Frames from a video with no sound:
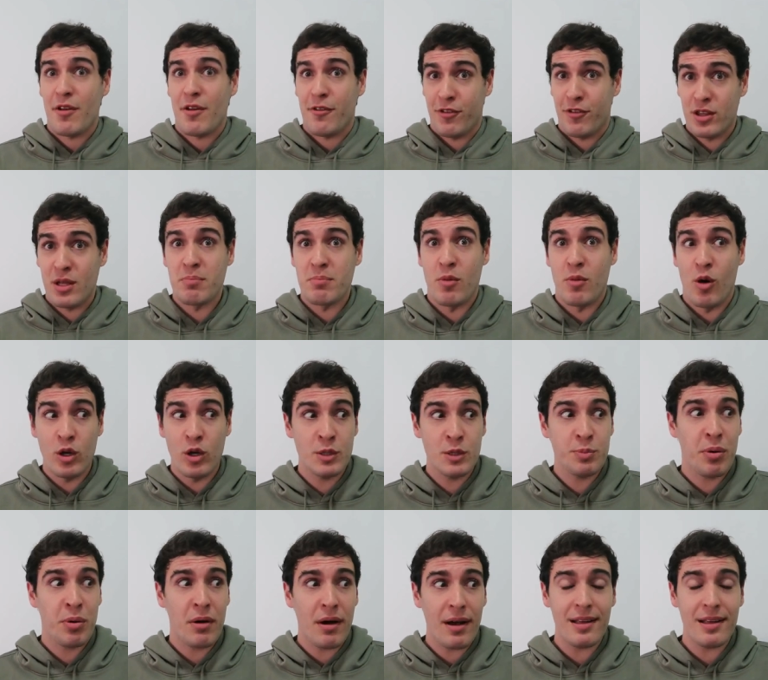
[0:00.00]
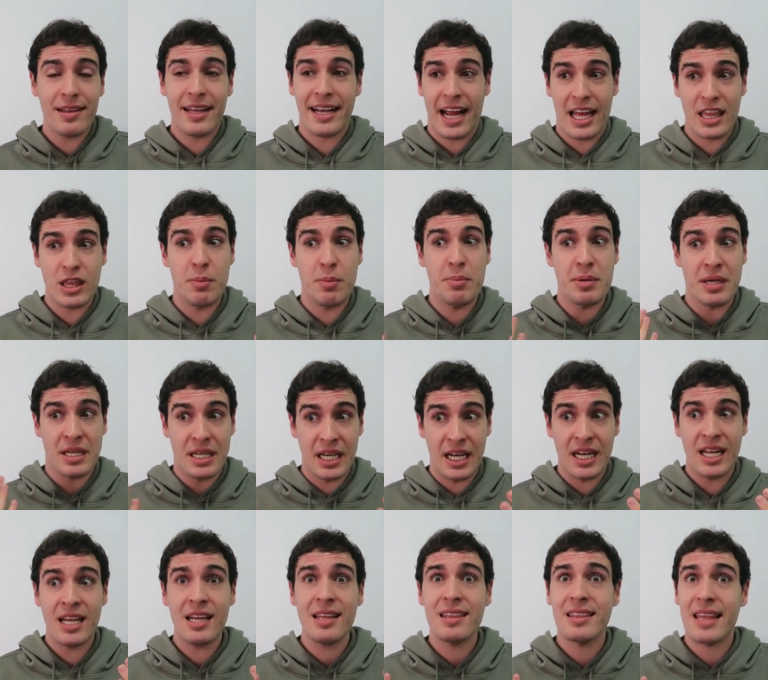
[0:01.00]
for the most part, like at the
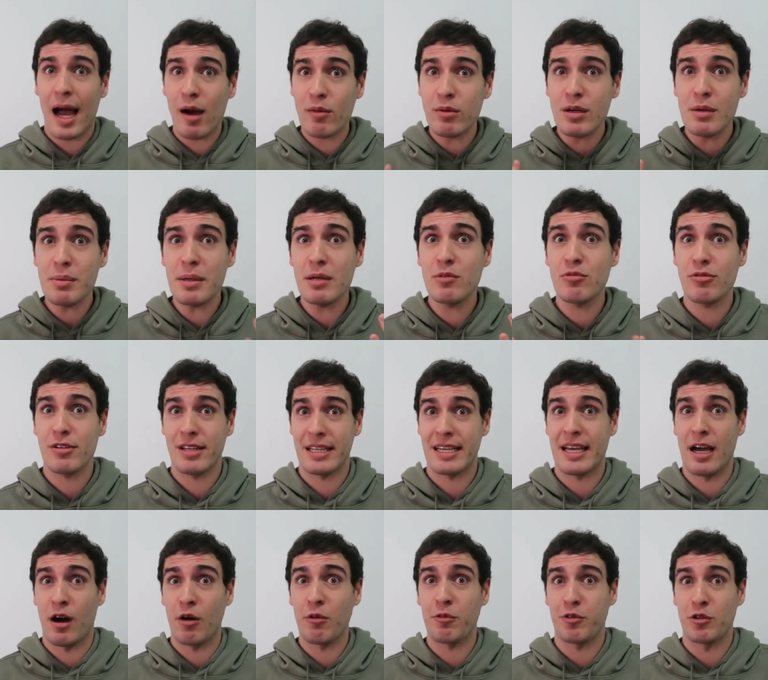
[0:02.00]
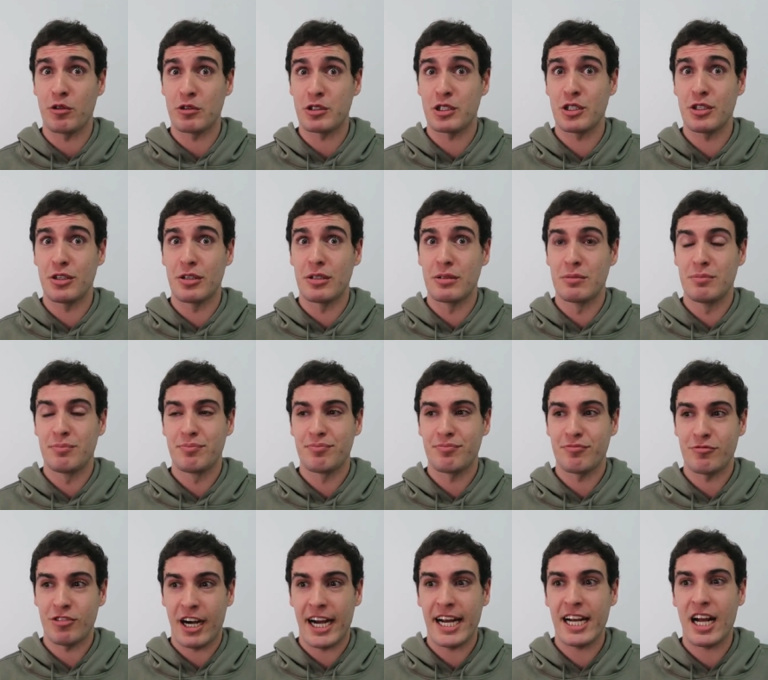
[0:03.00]
beginning, that would have been really helpful too,
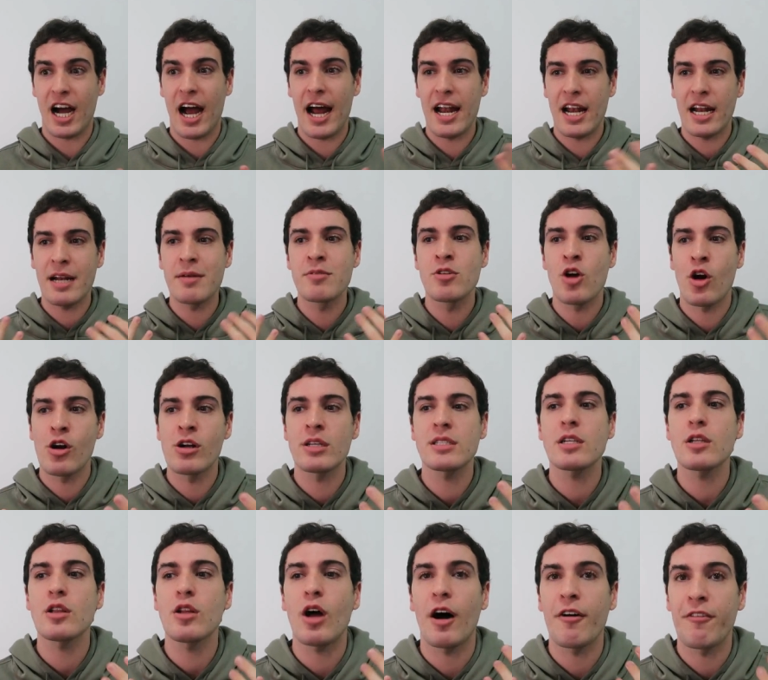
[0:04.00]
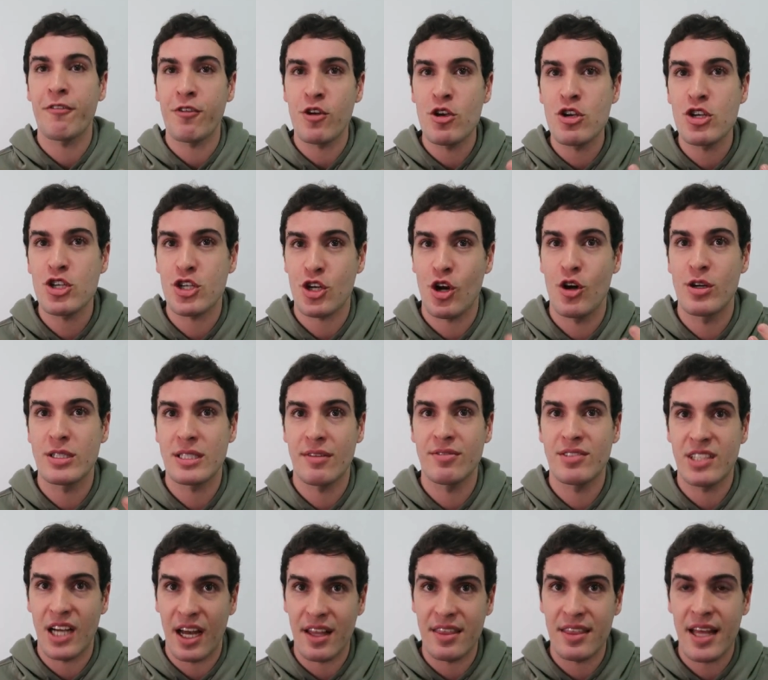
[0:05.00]
right? And I noticed a, a few shows
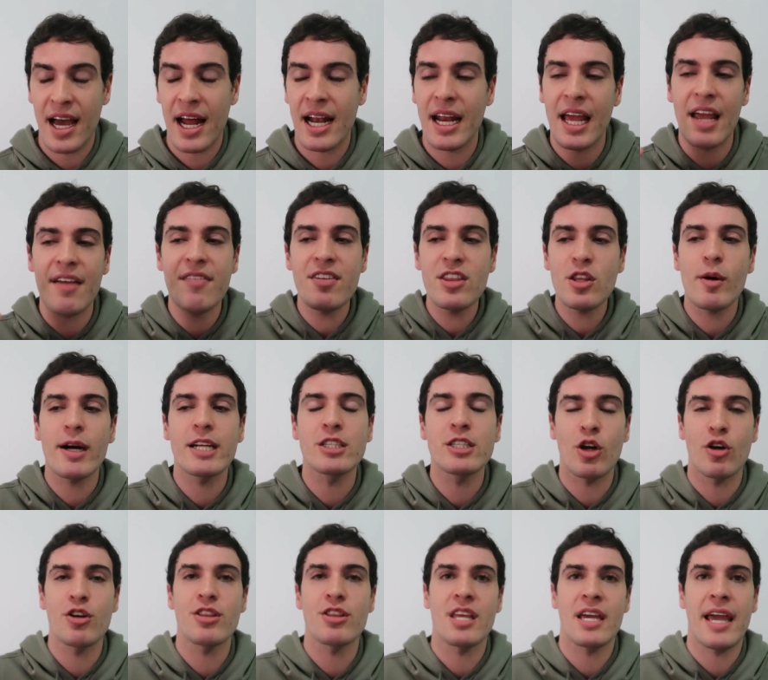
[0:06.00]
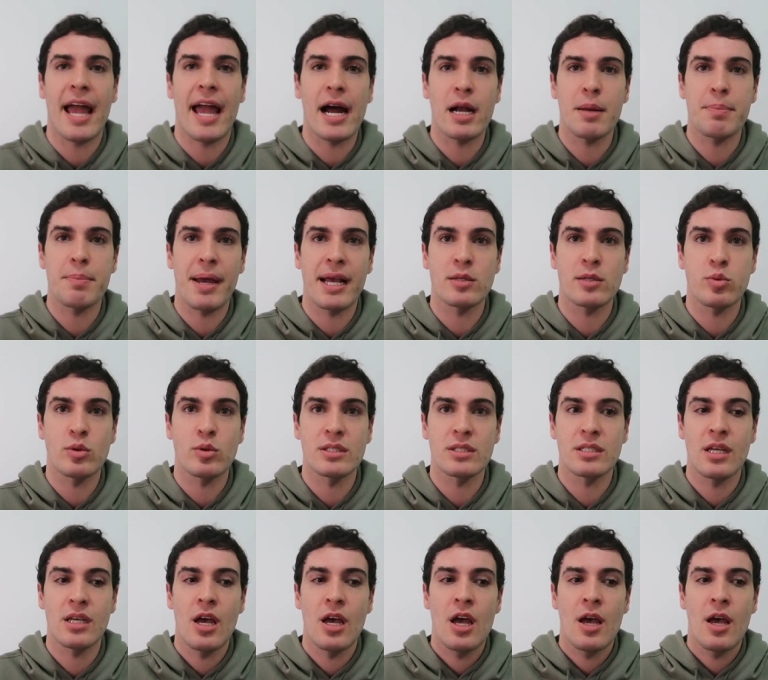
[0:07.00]
have done that, even though I don't think Outer Banks
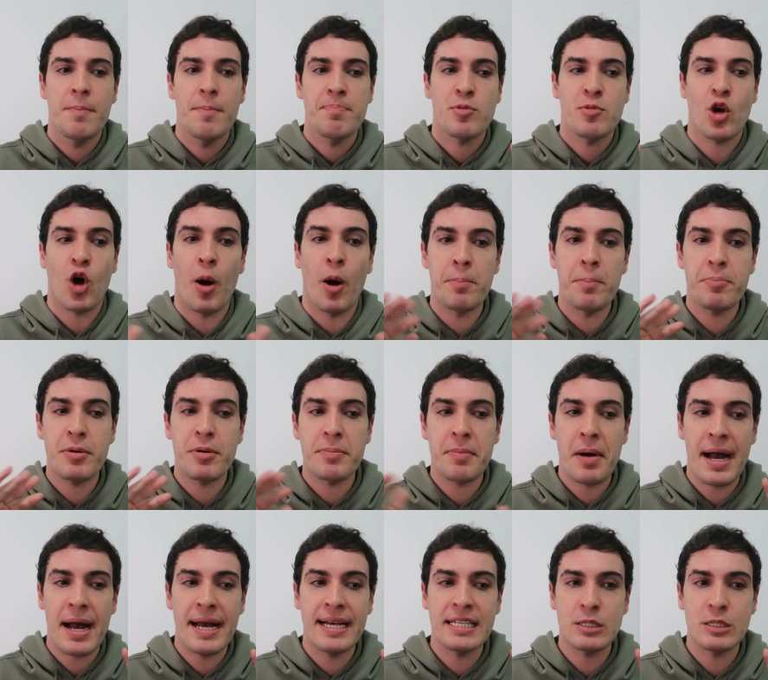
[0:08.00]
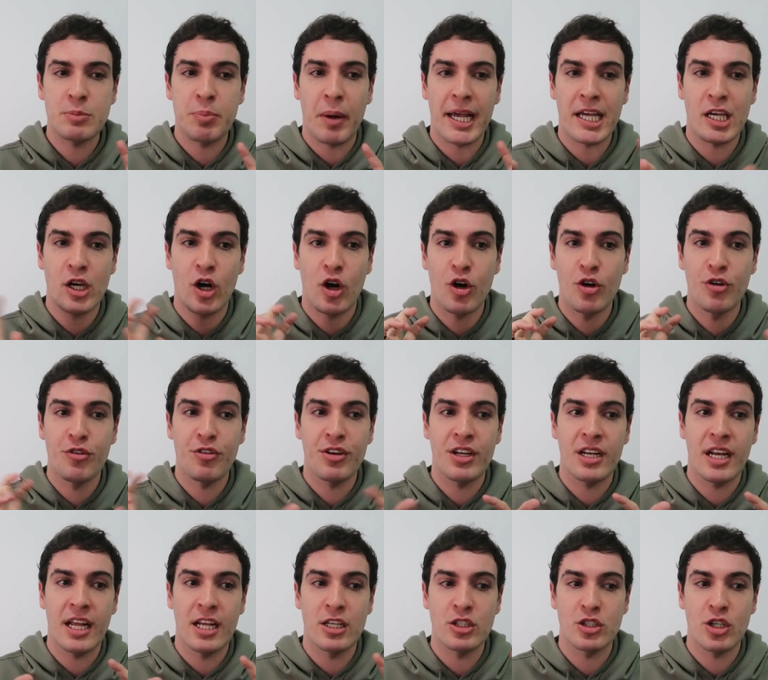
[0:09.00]
was compromised by
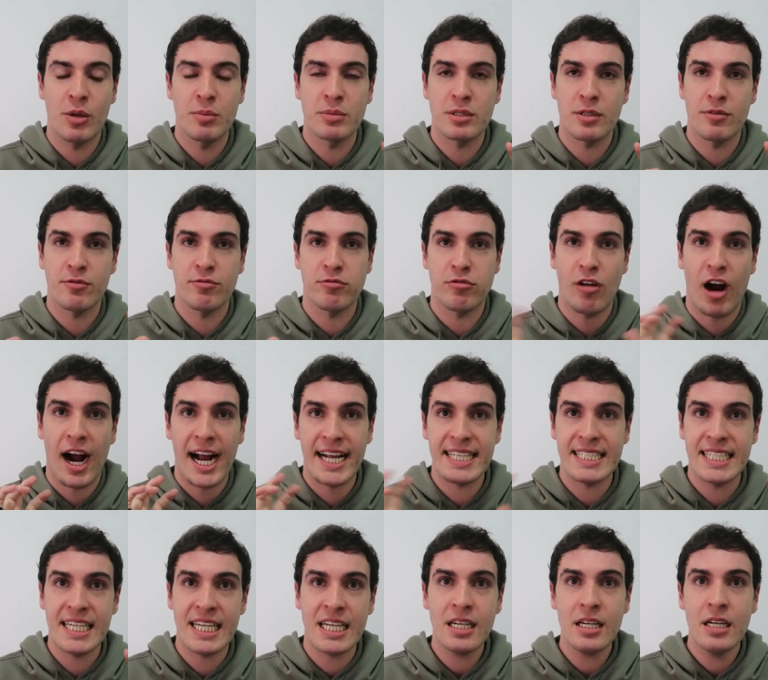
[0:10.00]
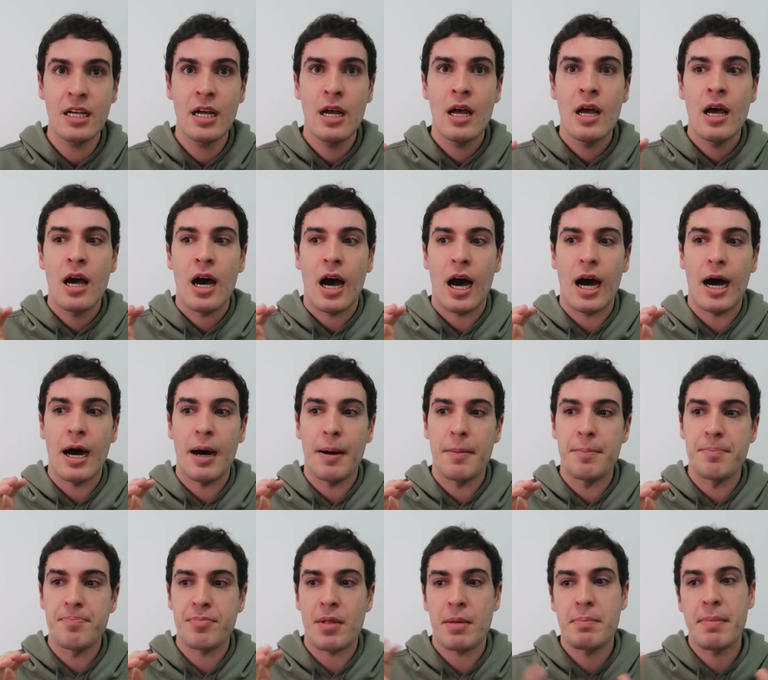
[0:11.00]
COVID in terms of writing,
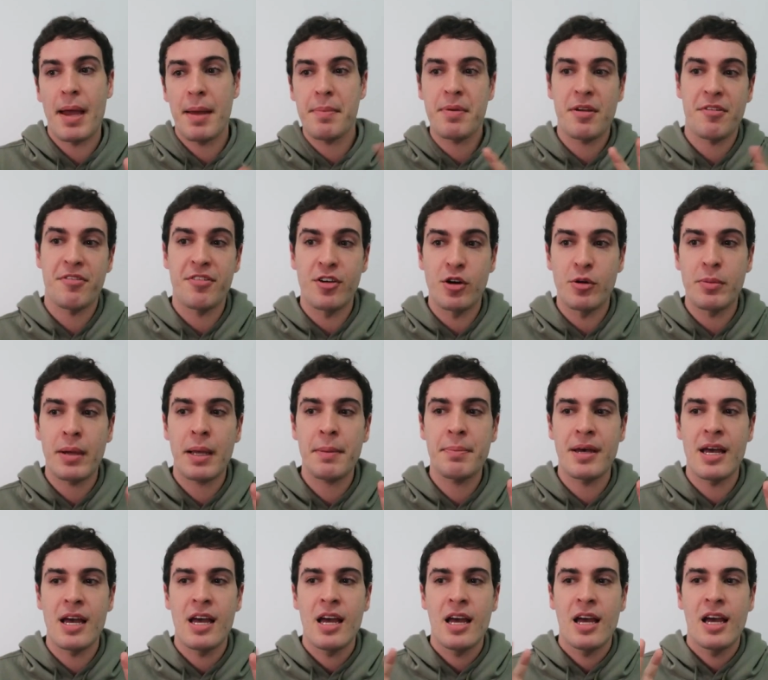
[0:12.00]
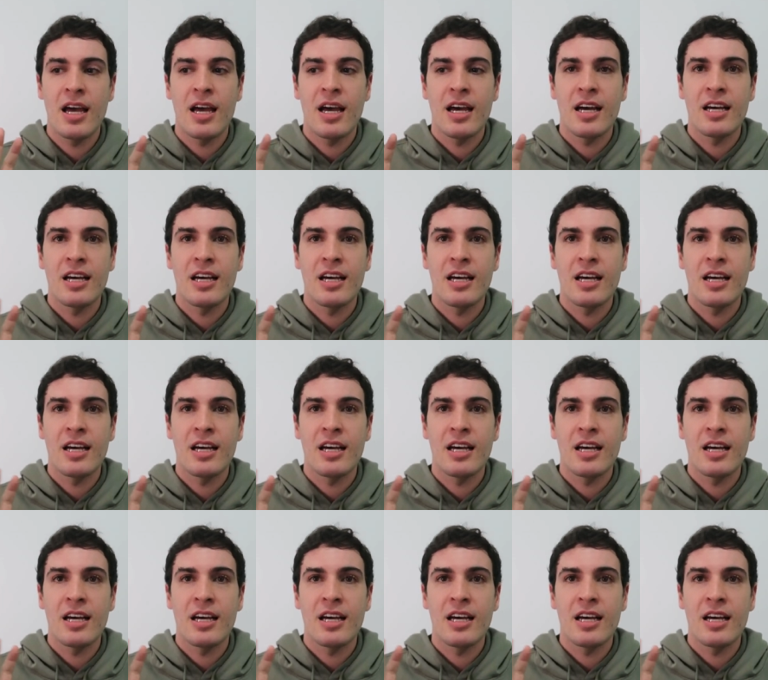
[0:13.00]
um, maybe filming, but